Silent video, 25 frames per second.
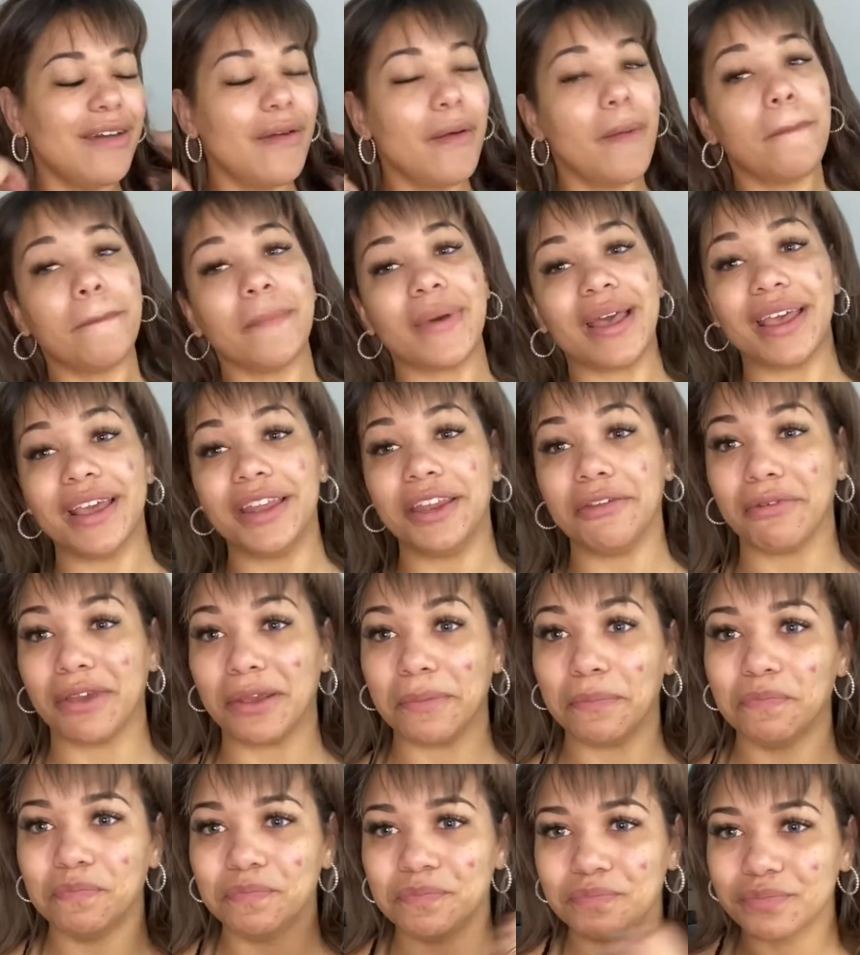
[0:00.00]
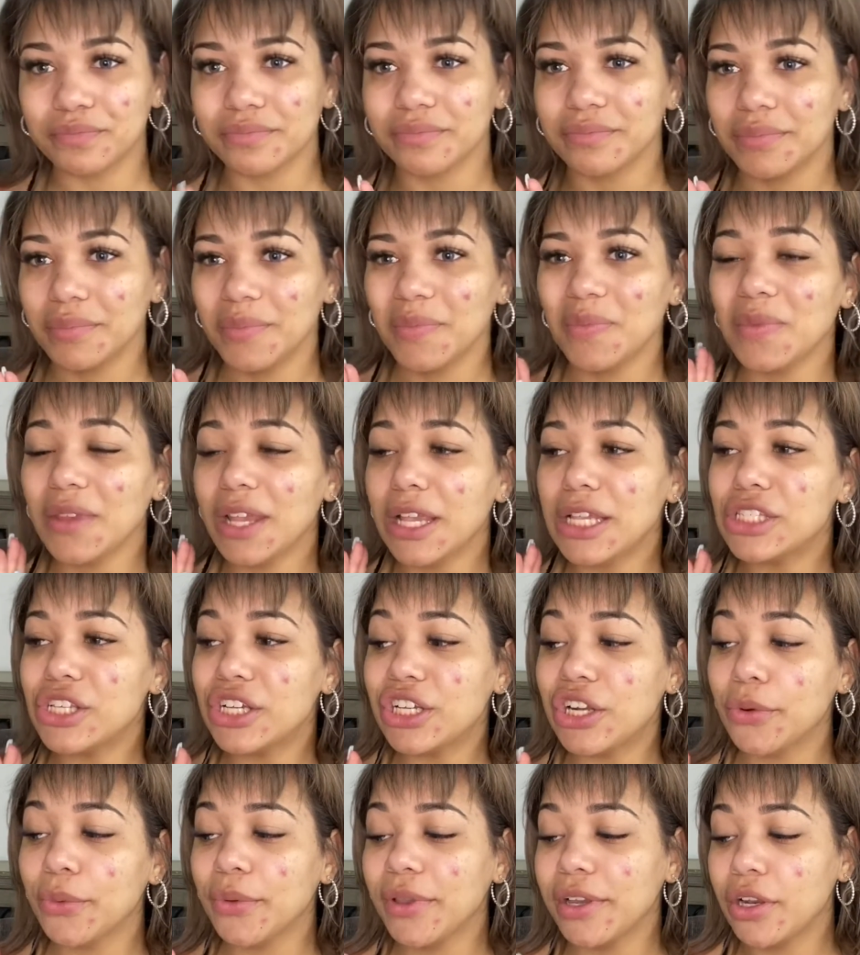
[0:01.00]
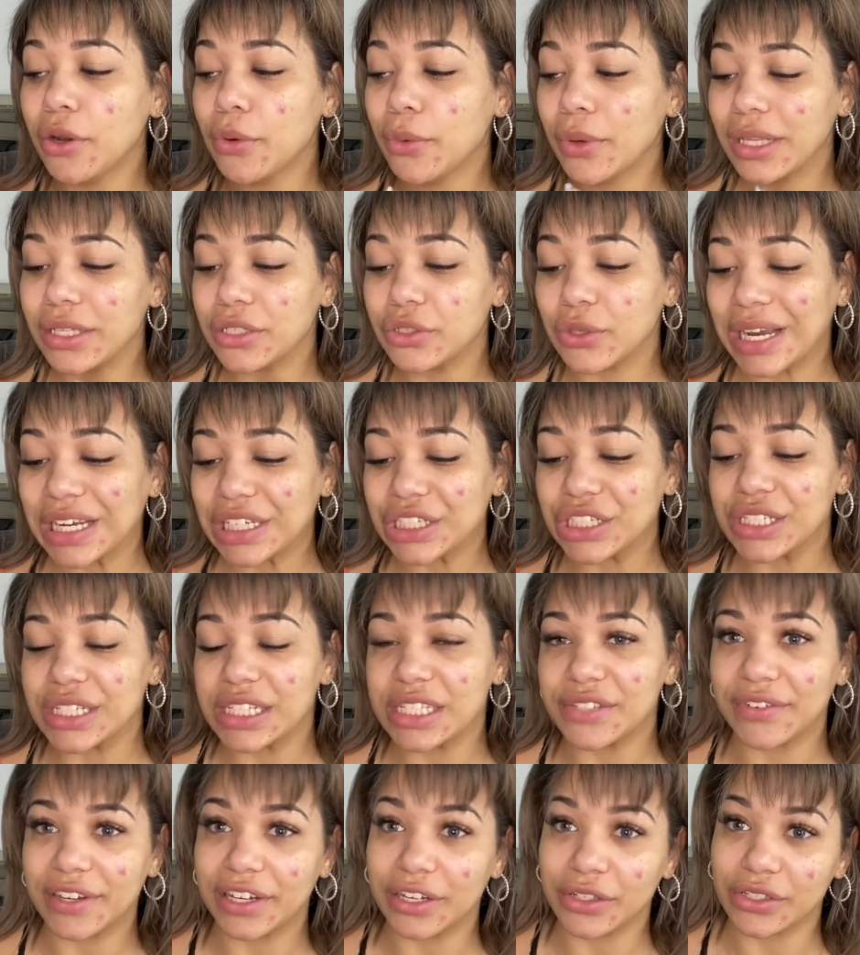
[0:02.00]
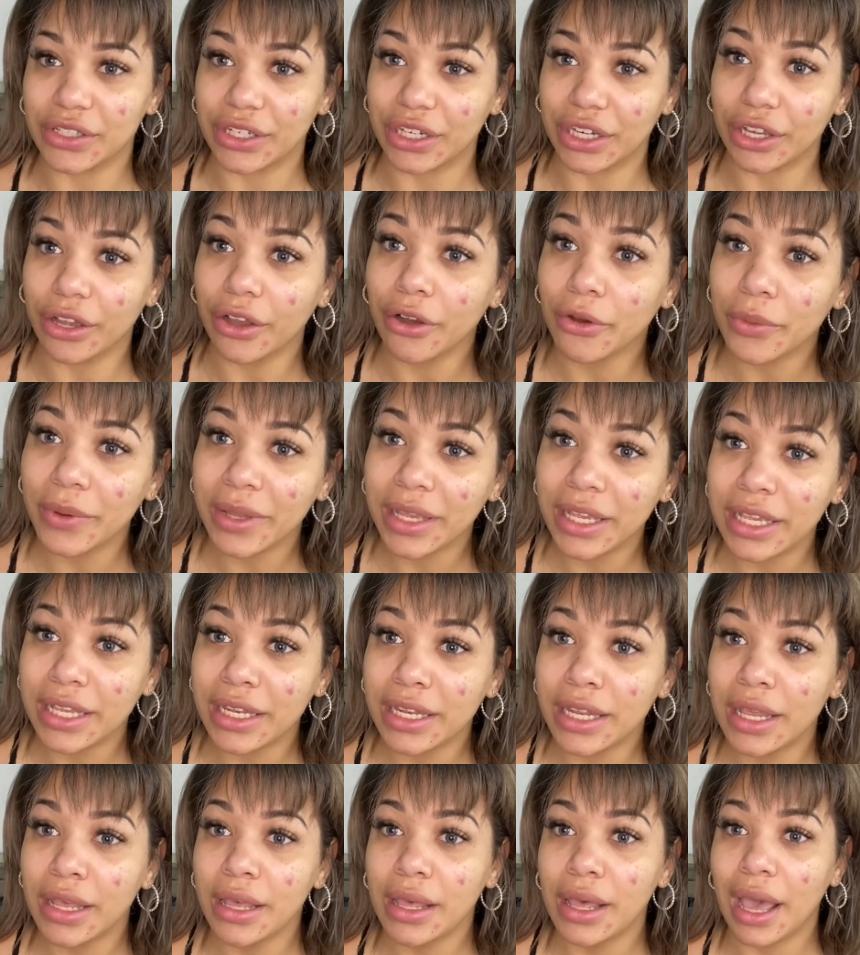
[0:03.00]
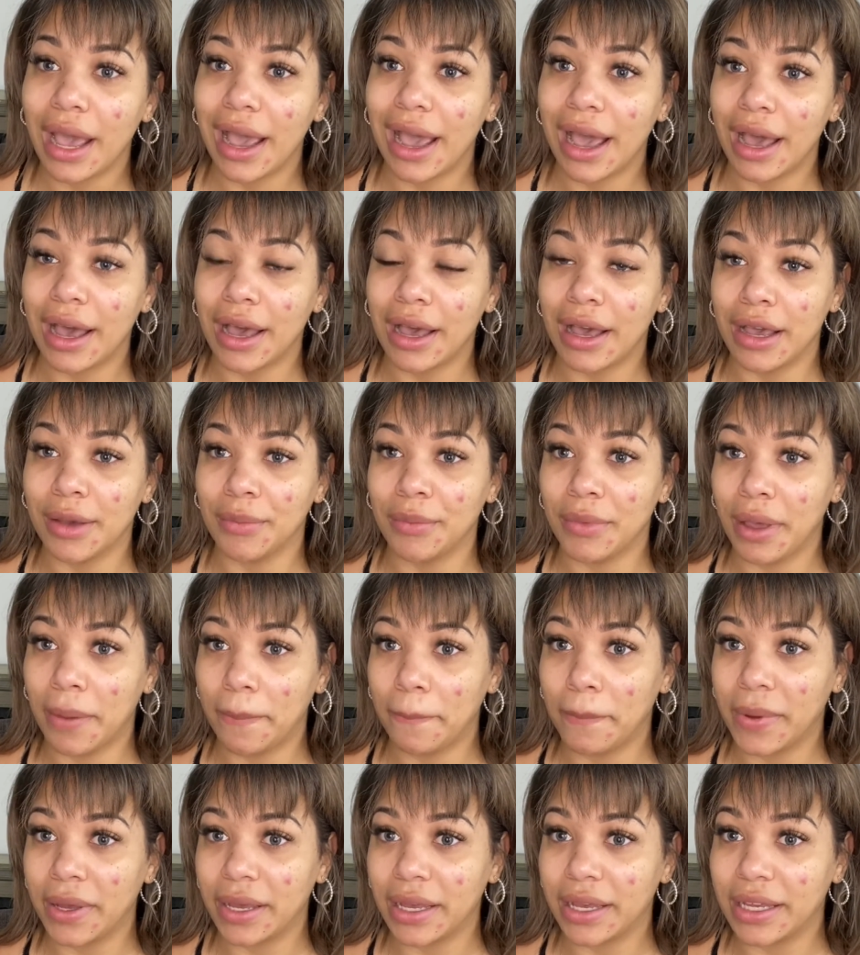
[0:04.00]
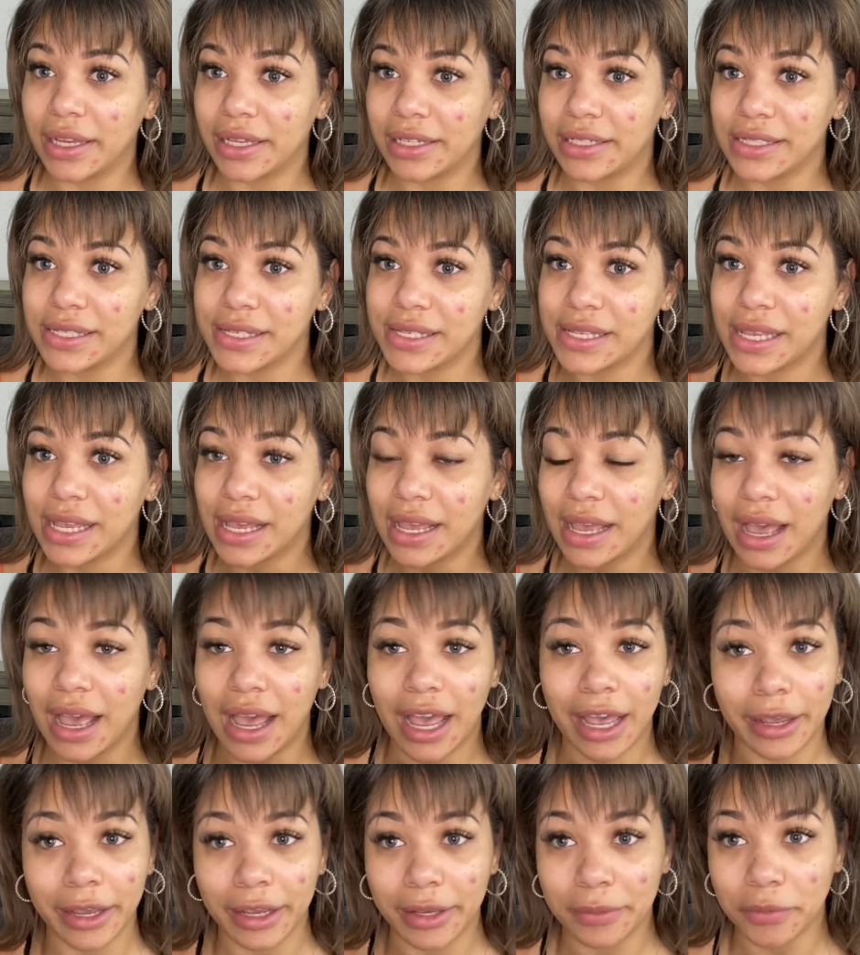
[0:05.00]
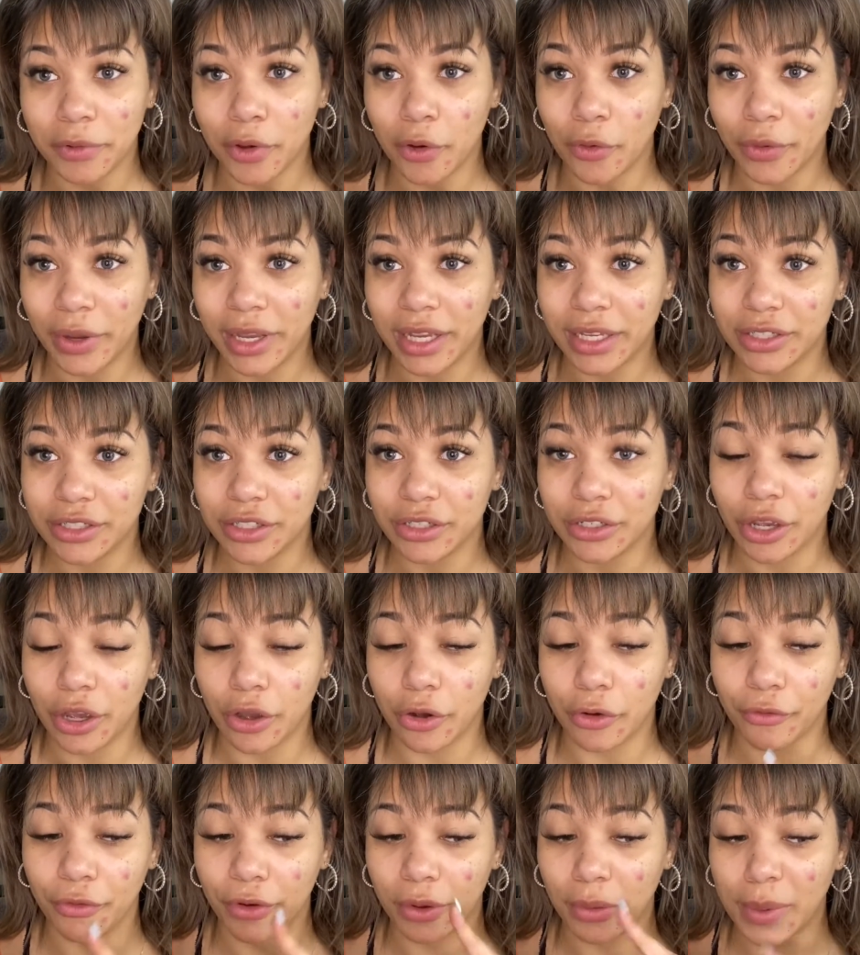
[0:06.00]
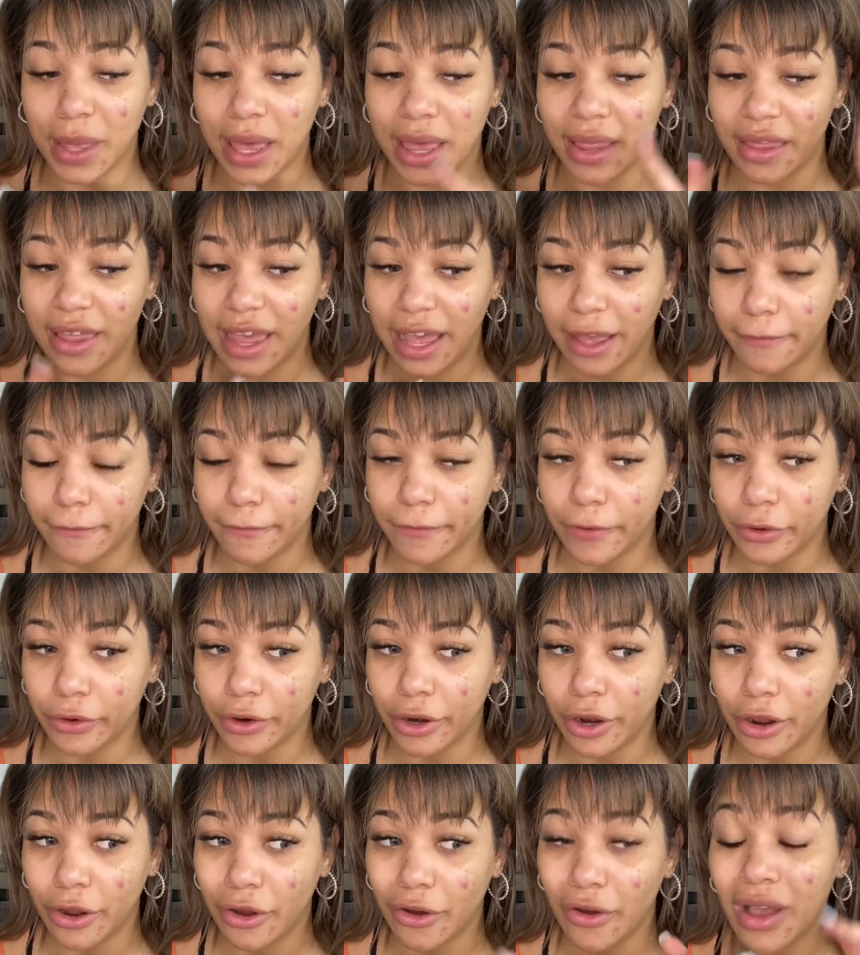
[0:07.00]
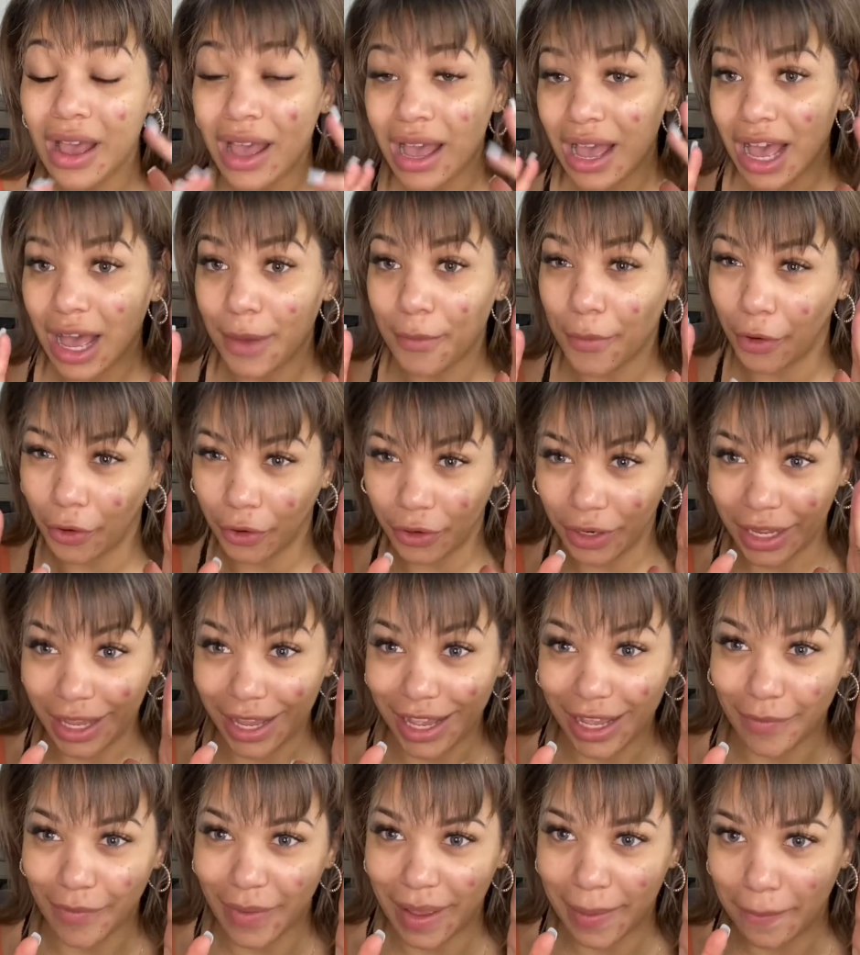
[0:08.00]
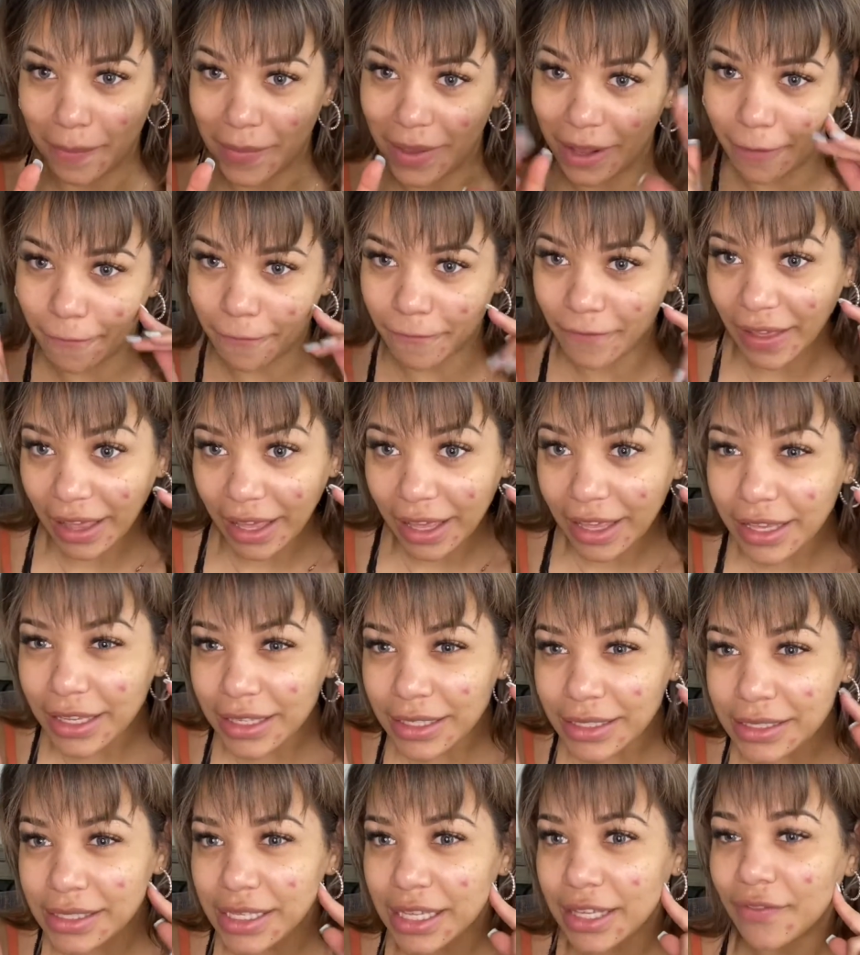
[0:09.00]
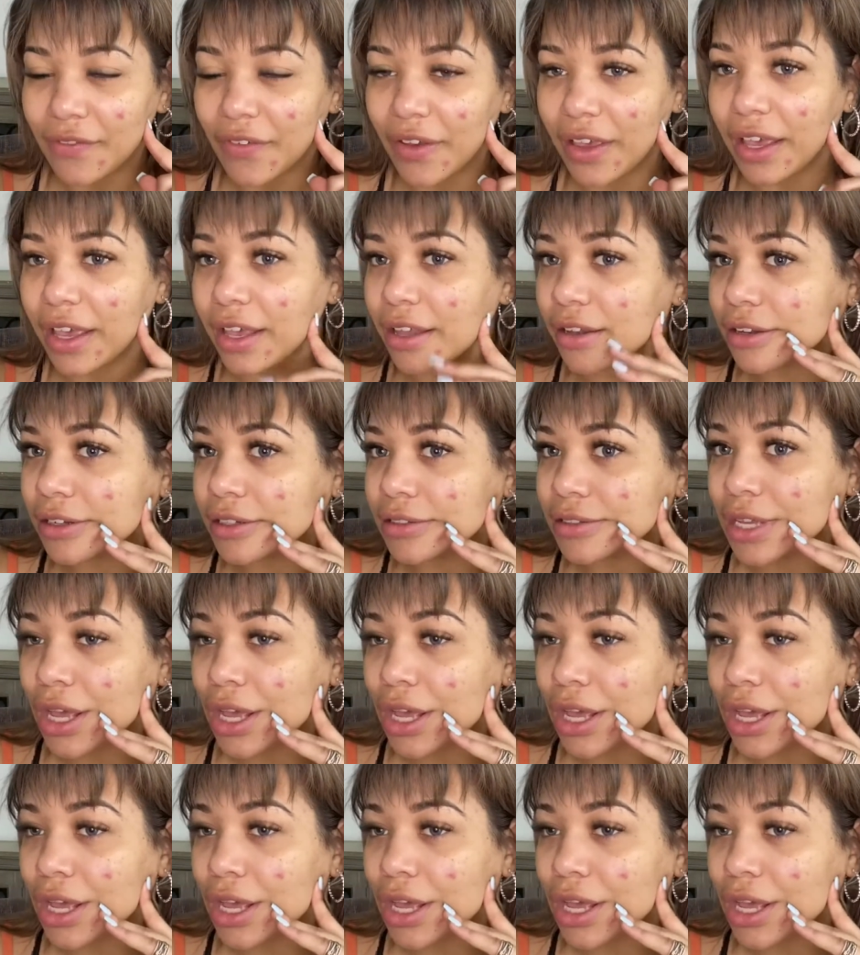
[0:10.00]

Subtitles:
But anyway, so I don't really know what direction this video is going to go in, but I am going to go from that photo. I'm already in my mid phase, and then